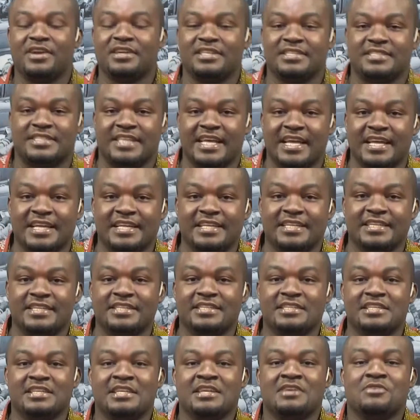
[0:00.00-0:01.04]
friend is
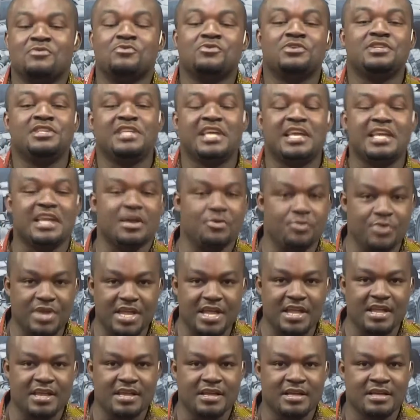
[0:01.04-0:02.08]
say, we dear, ye
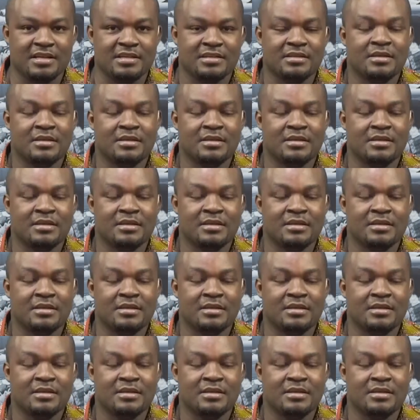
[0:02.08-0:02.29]
we.